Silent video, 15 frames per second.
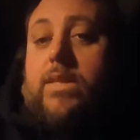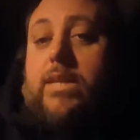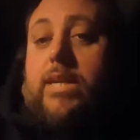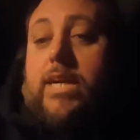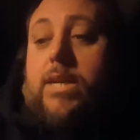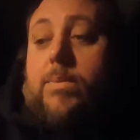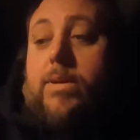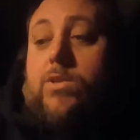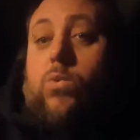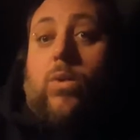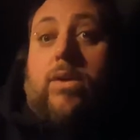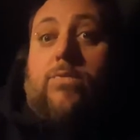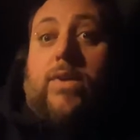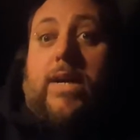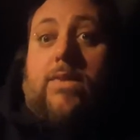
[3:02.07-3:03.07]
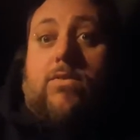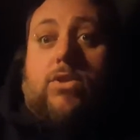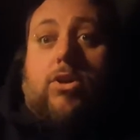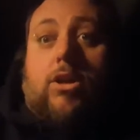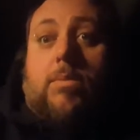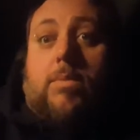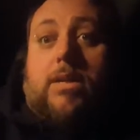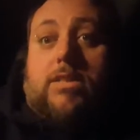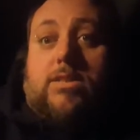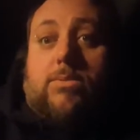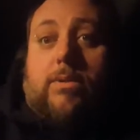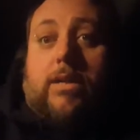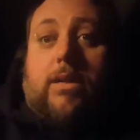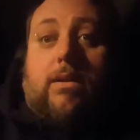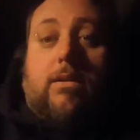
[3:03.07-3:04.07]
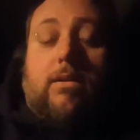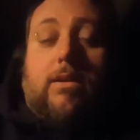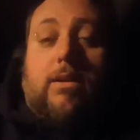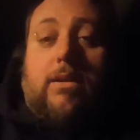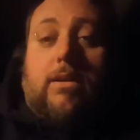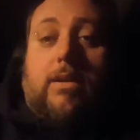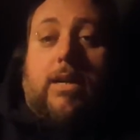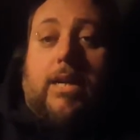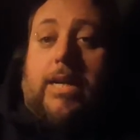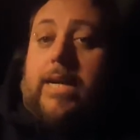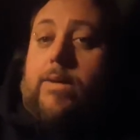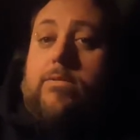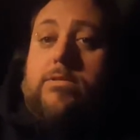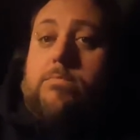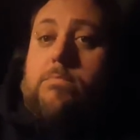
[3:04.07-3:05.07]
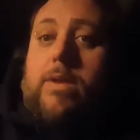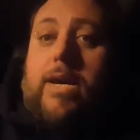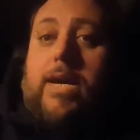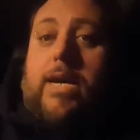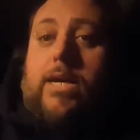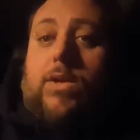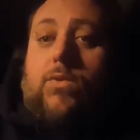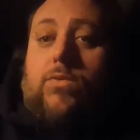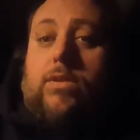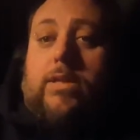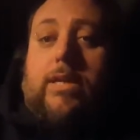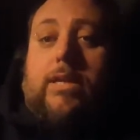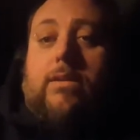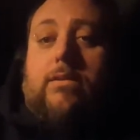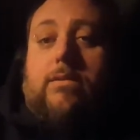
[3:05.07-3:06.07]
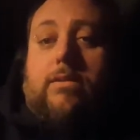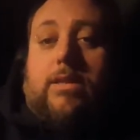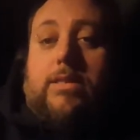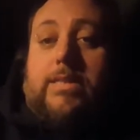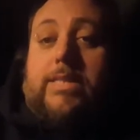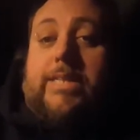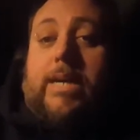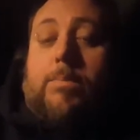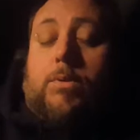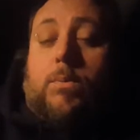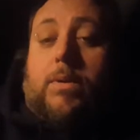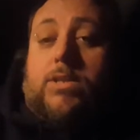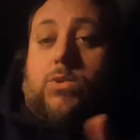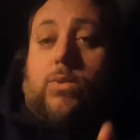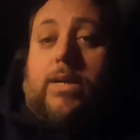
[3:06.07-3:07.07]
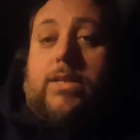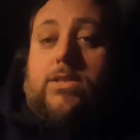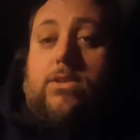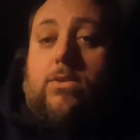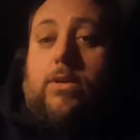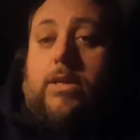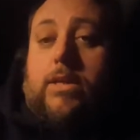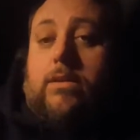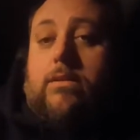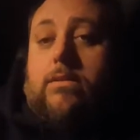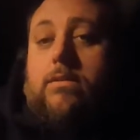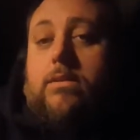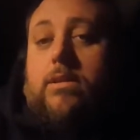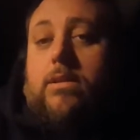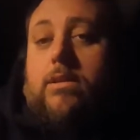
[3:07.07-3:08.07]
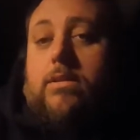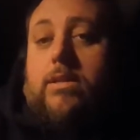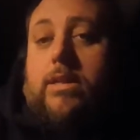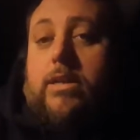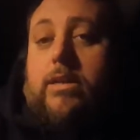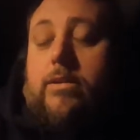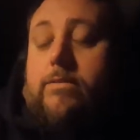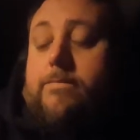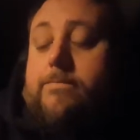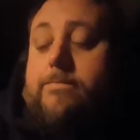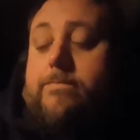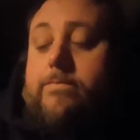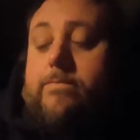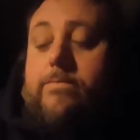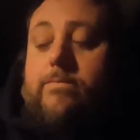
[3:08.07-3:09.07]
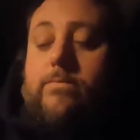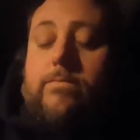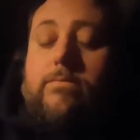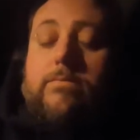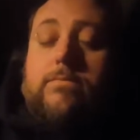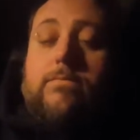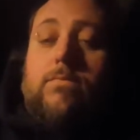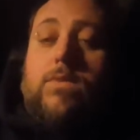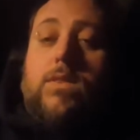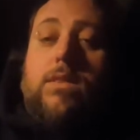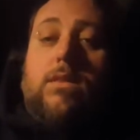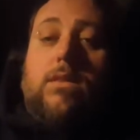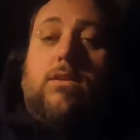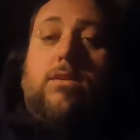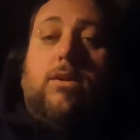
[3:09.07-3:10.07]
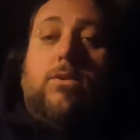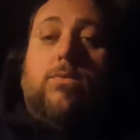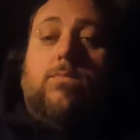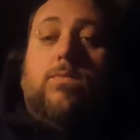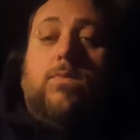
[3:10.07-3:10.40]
it'll be 25 or 30 minutes away. And I was mad over that, because that's happened to me twice already tonight. So,